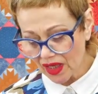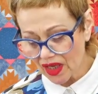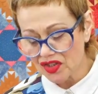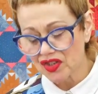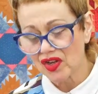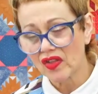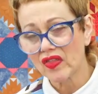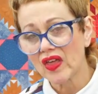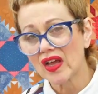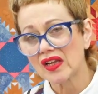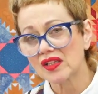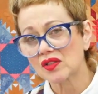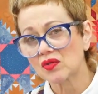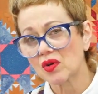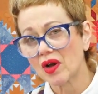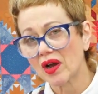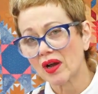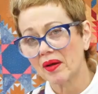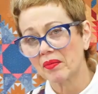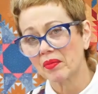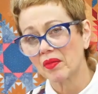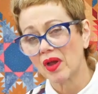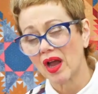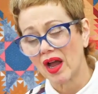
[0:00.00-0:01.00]
So that's what
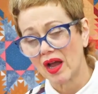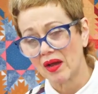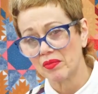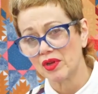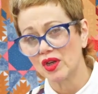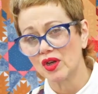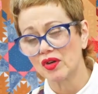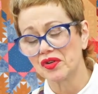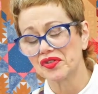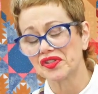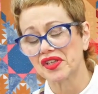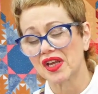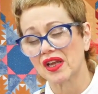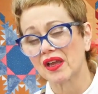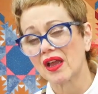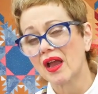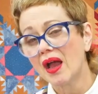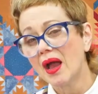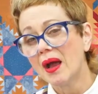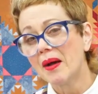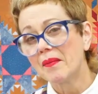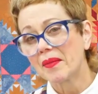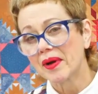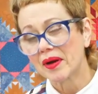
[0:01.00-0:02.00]
I'm using.
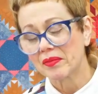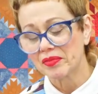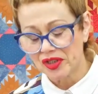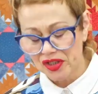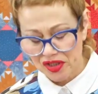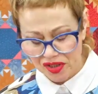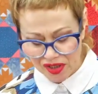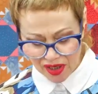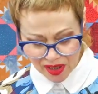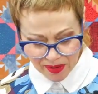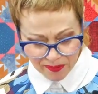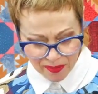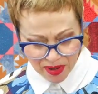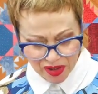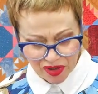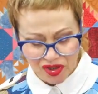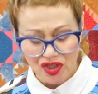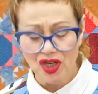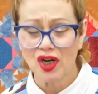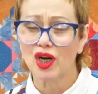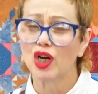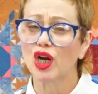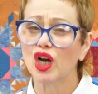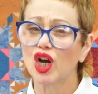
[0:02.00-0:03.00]
But I'm just going to
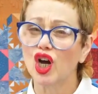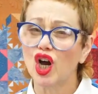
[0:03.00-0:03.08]
mention a